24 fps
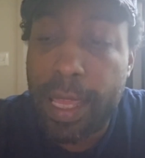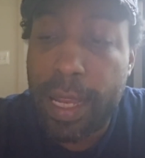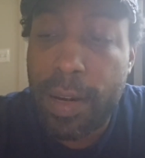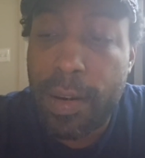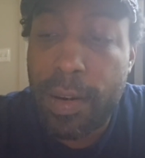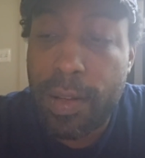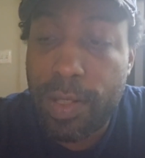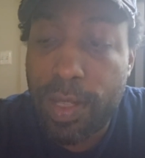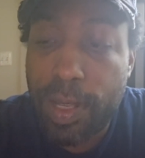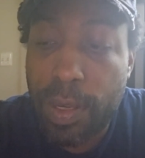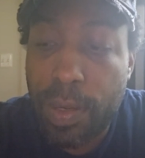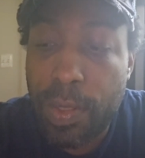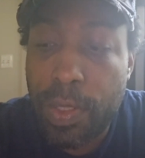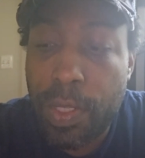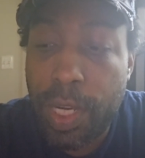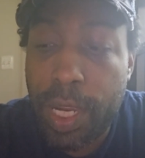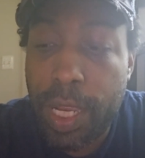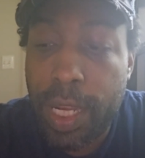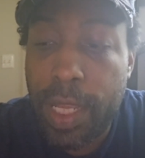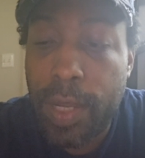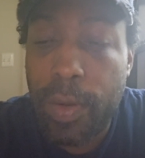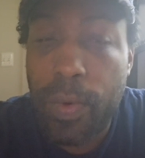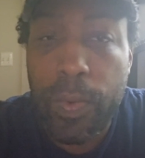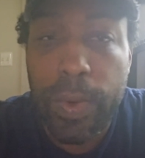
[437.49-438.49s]
that are
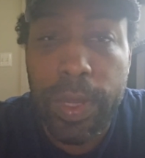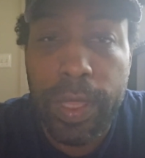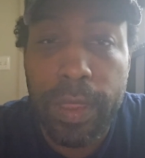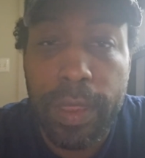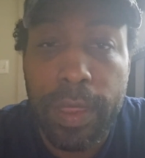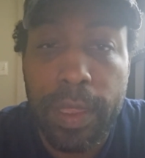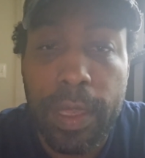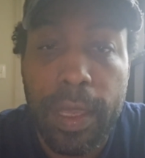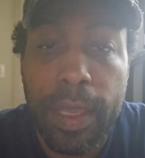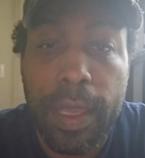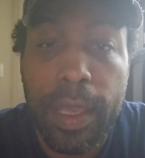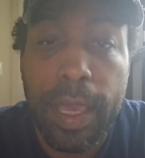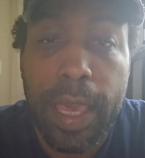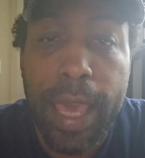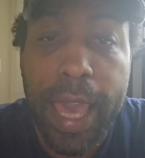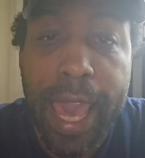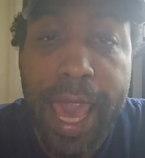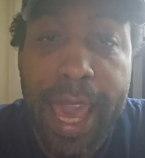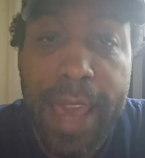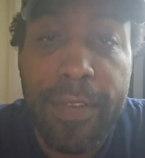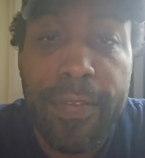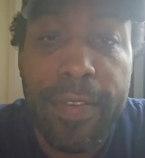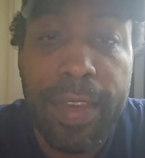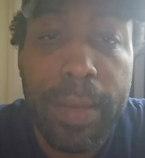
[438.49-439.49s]
associated with
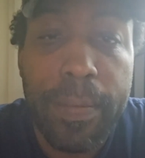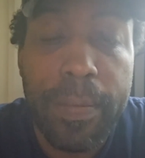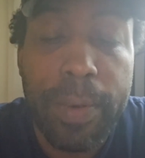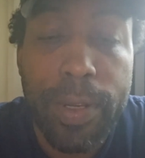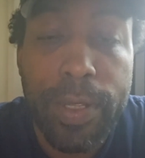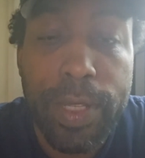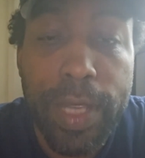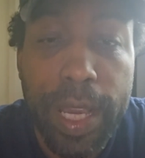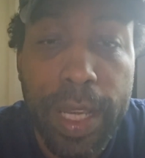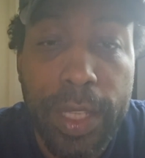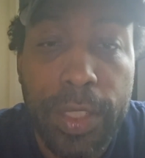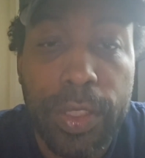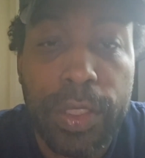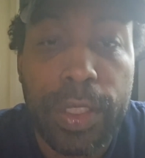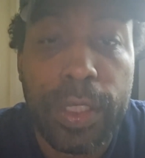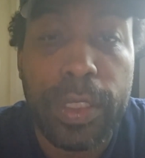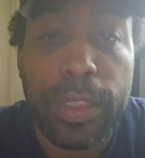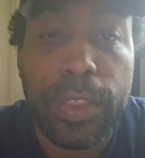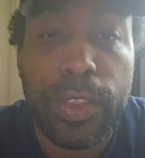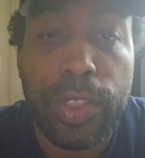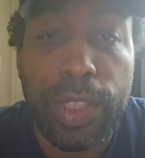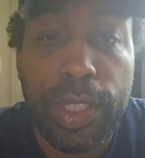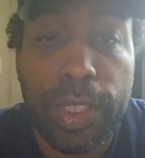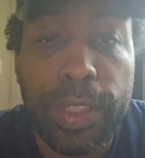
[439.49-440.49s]
having
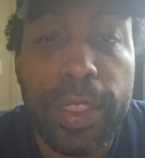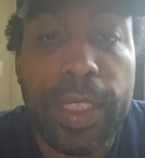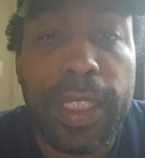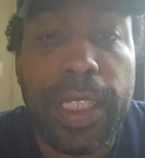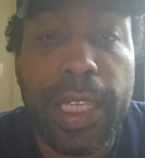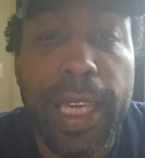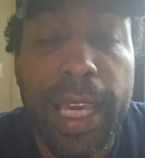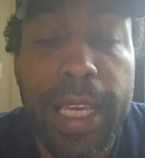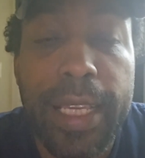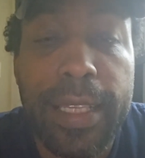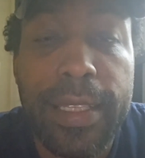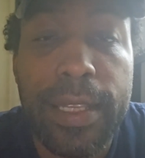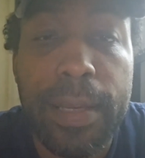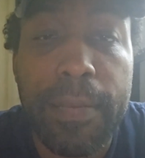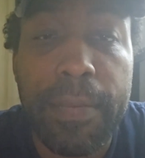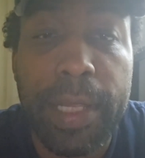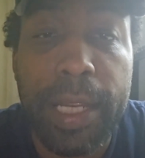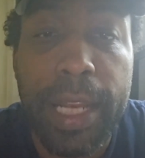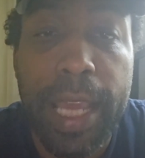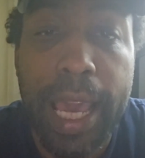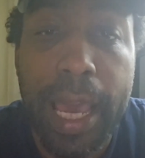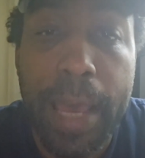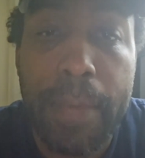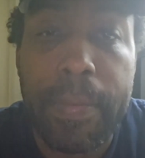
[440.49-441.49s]
protection just in case
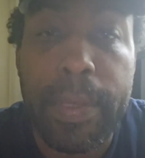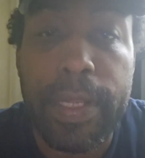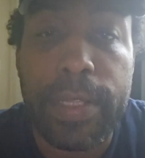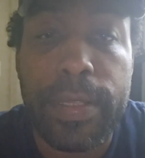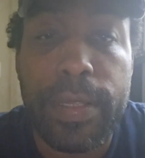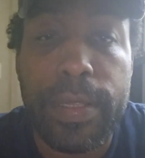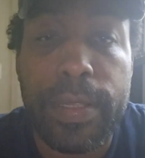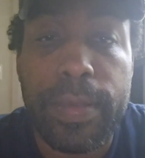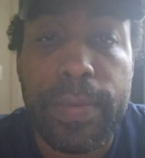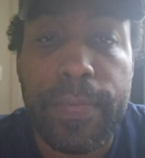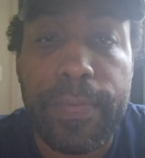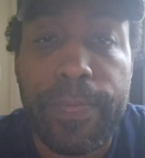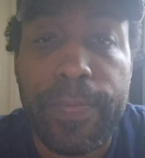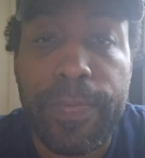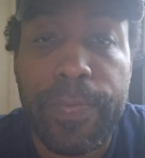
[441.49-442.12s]
something happens.